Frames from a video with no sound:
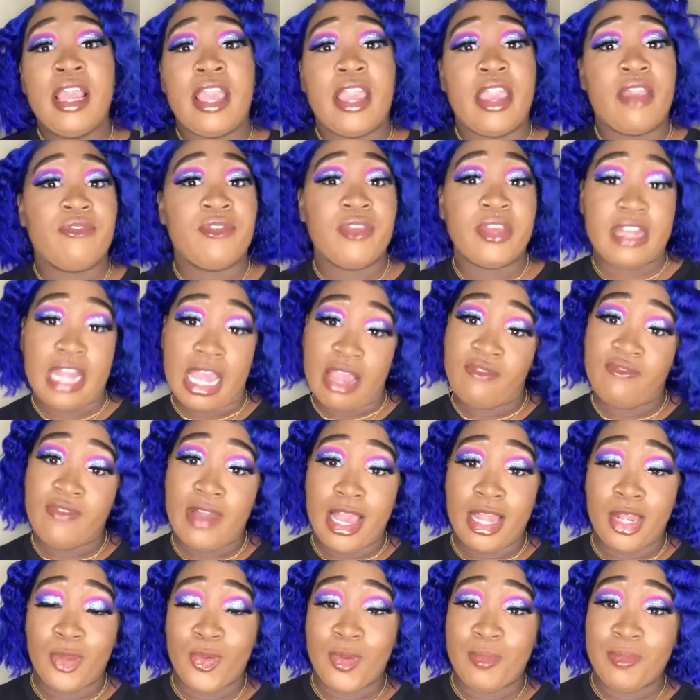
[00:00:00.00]
If you're not
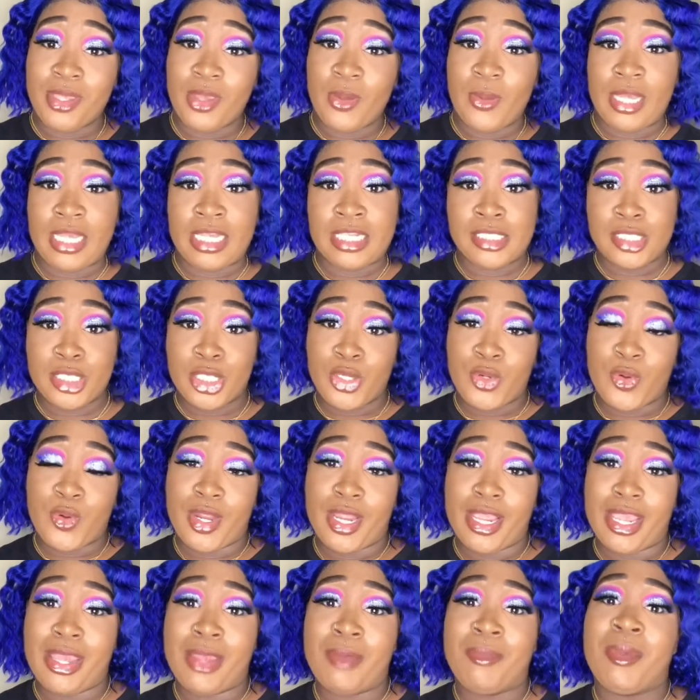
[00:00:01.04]
following me on
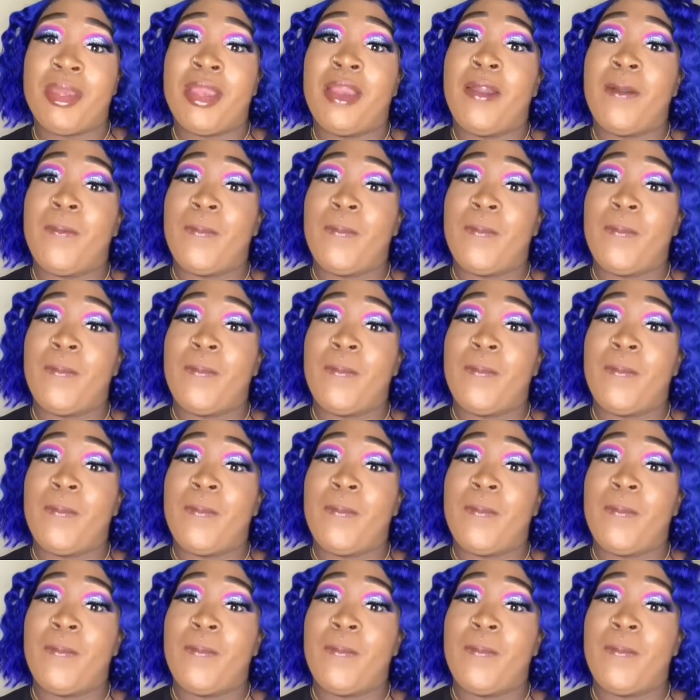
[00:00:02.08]
Instagram,